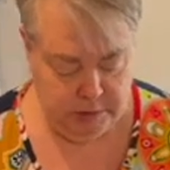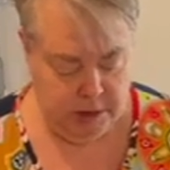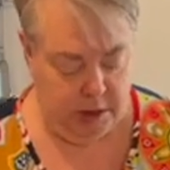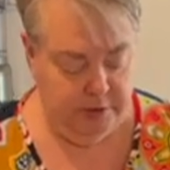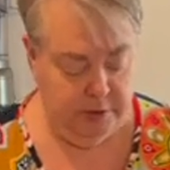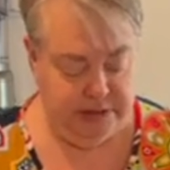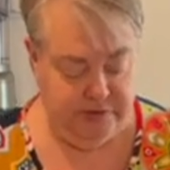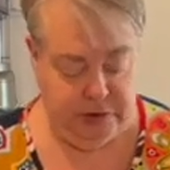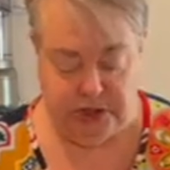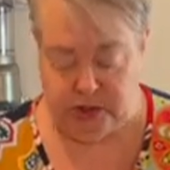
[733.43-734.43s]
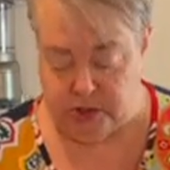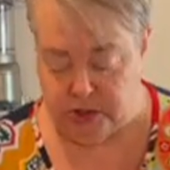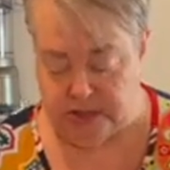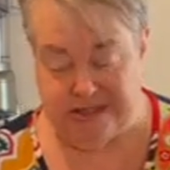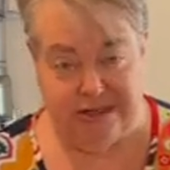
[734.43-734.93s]
Although it's fully
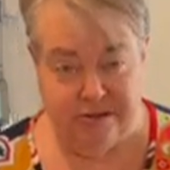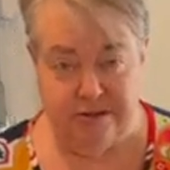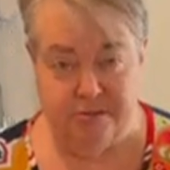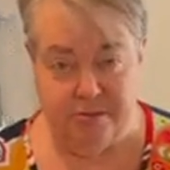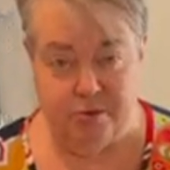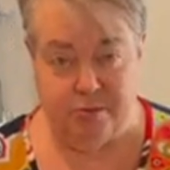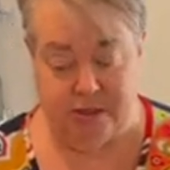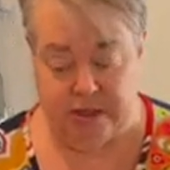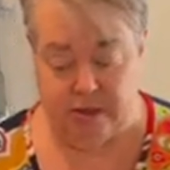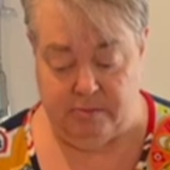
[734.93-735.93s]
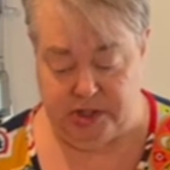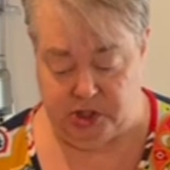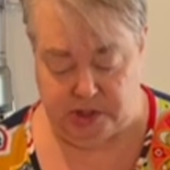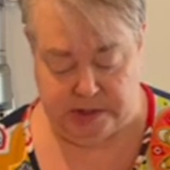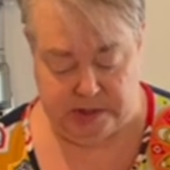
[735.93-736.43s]
cooked, it's still going to absorb some. That's
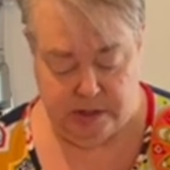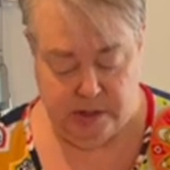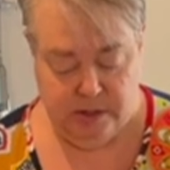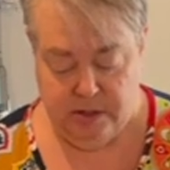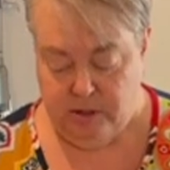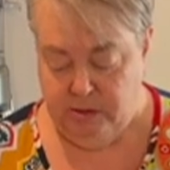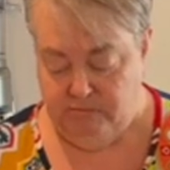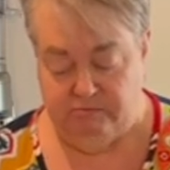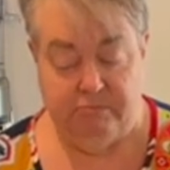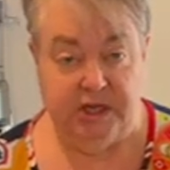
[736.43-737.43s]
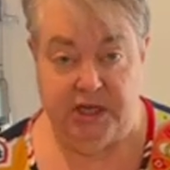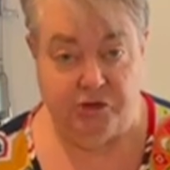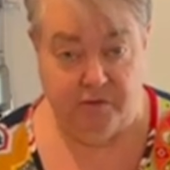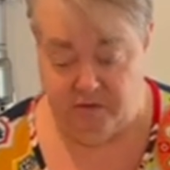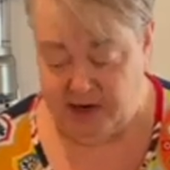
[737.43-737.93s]
just the
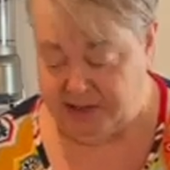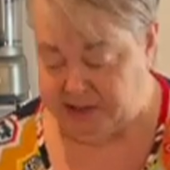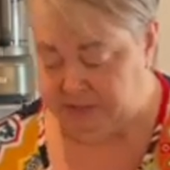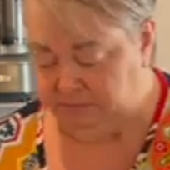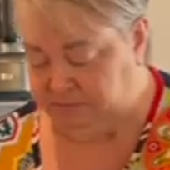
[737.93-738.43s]
nature of rice.